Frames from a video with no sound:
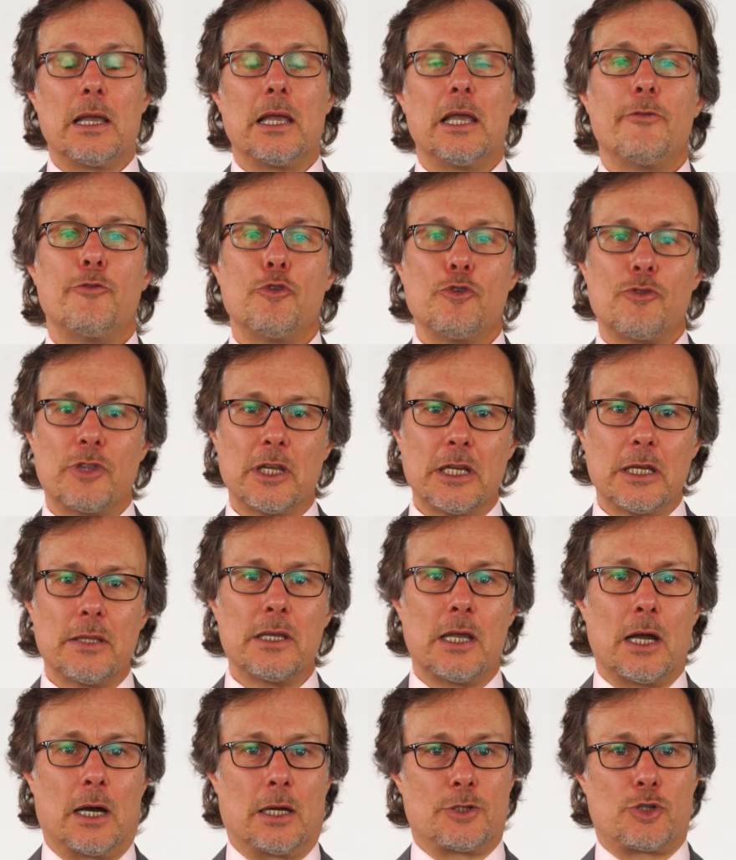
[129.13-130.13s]
If you think
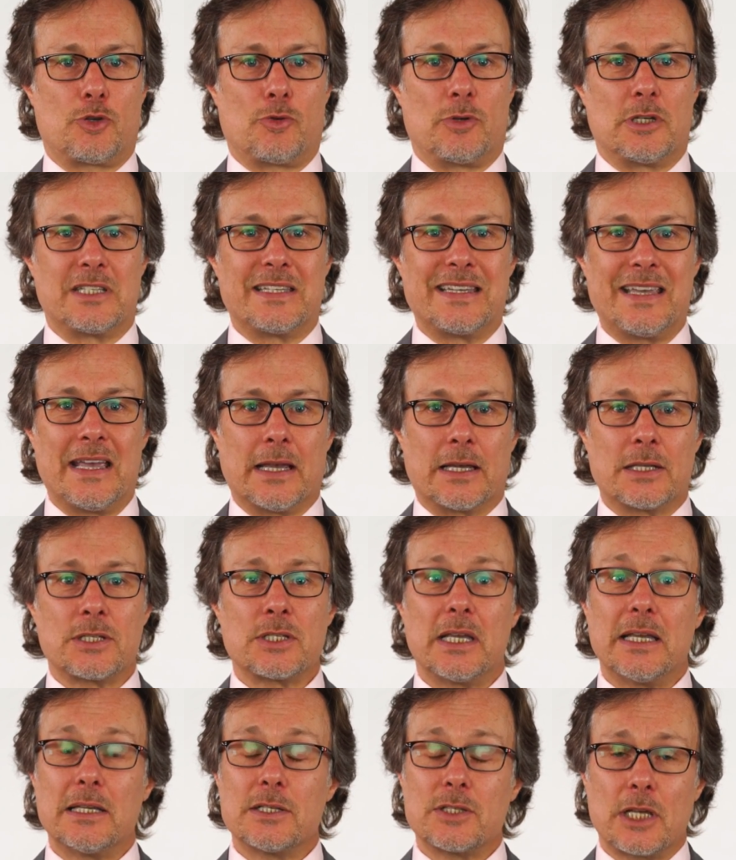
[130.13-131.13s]
the answer is yes,
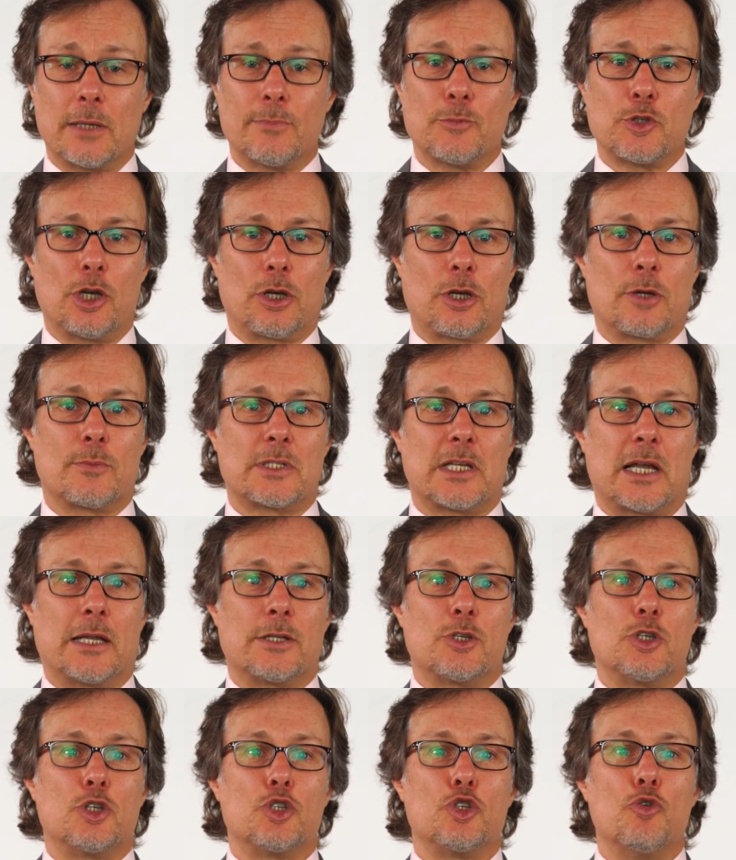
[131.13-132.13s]
in some
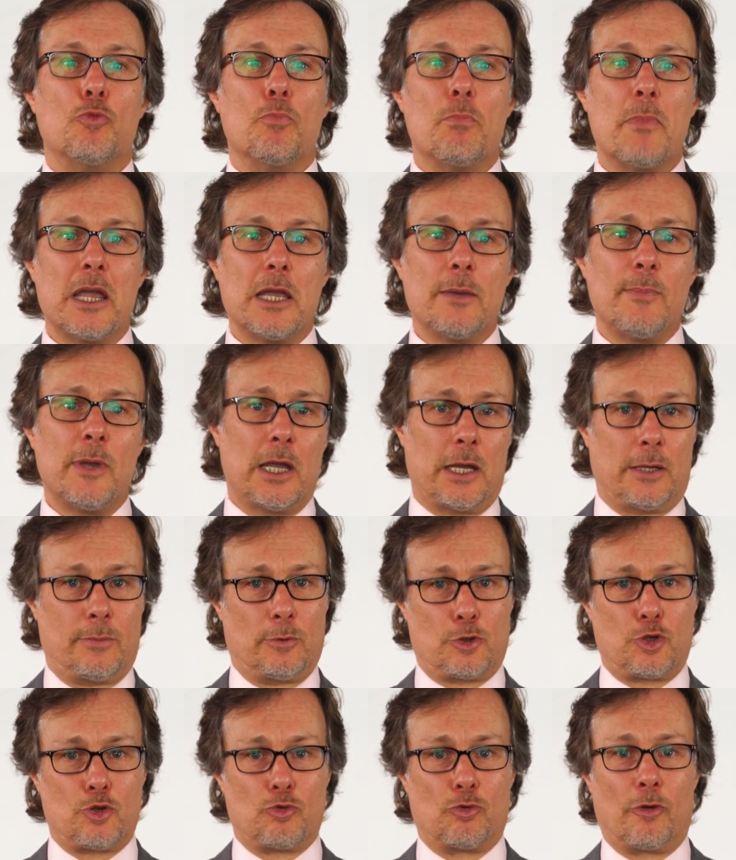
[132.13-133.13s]
circumstances you may be
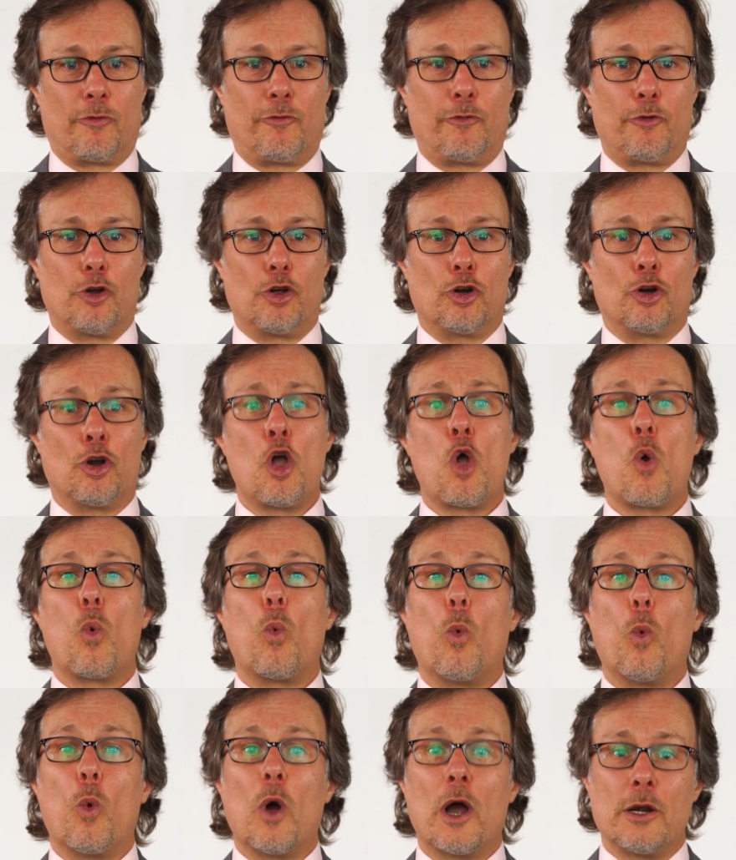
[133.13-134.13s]
able to refer
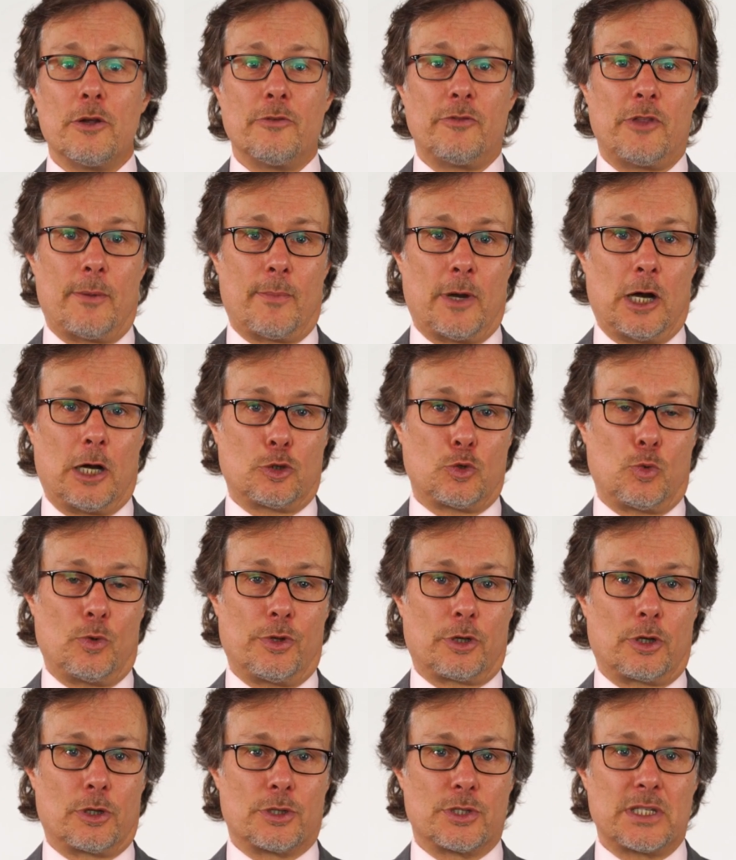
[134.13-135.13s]
one of them out
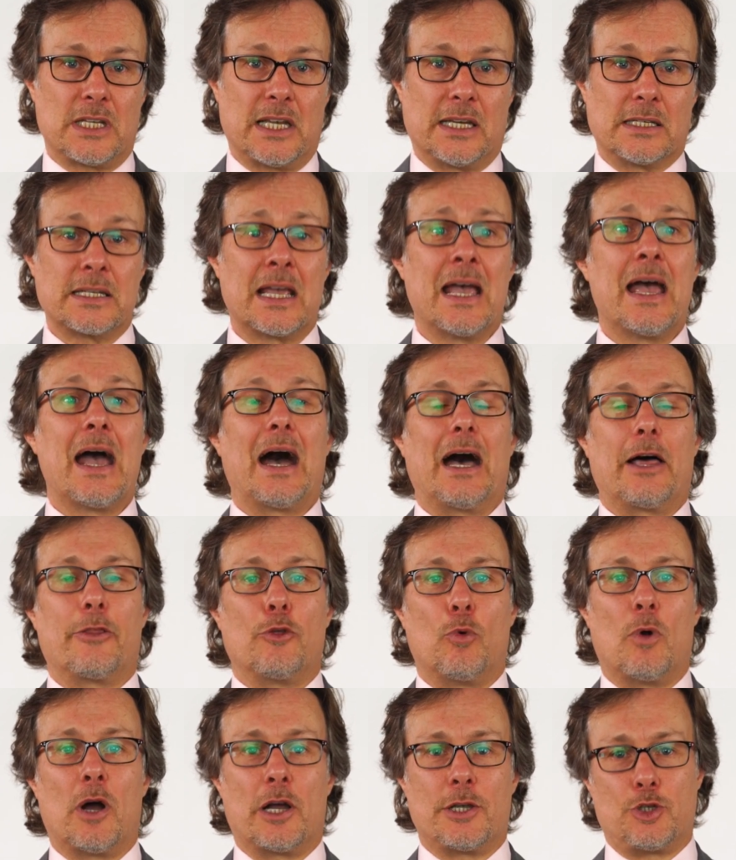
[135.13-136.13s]
with consent,
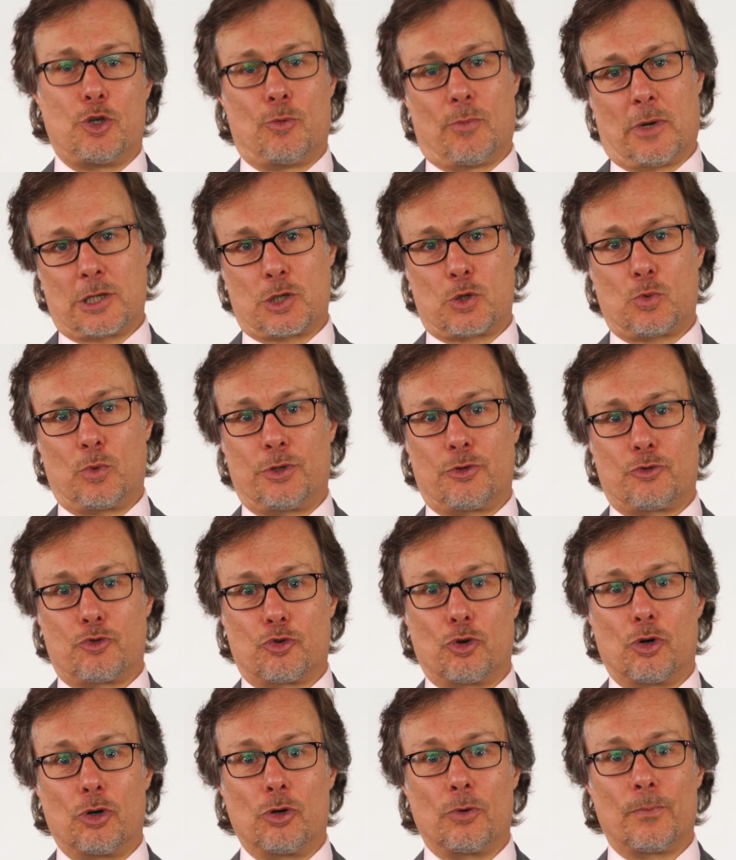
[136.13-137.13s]
otherwise you must
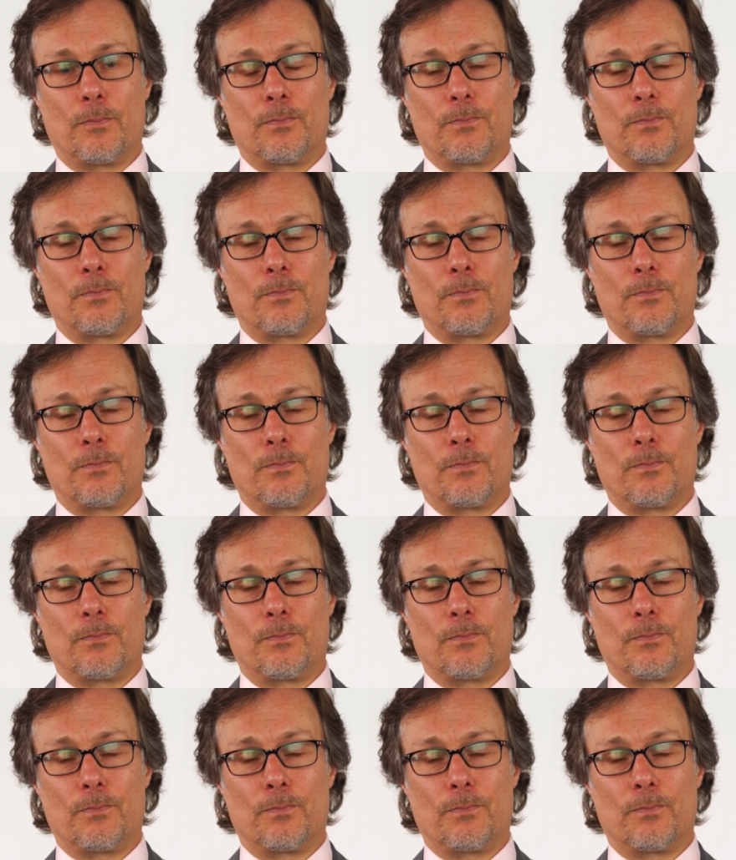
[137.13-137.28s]
withdraw.